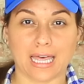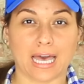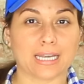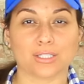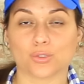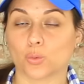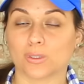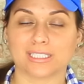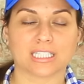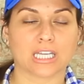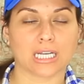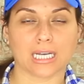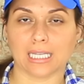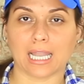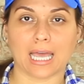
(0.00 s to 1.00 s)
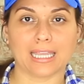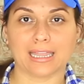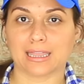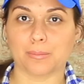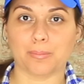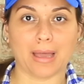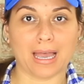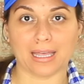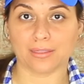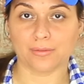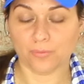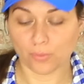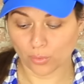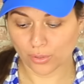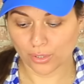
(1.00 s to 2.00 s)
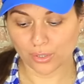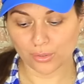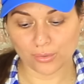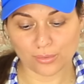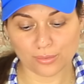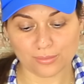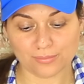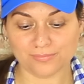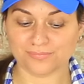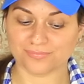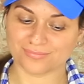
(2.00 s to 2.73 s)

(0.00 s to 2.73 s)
That is what's gonna light the path for you.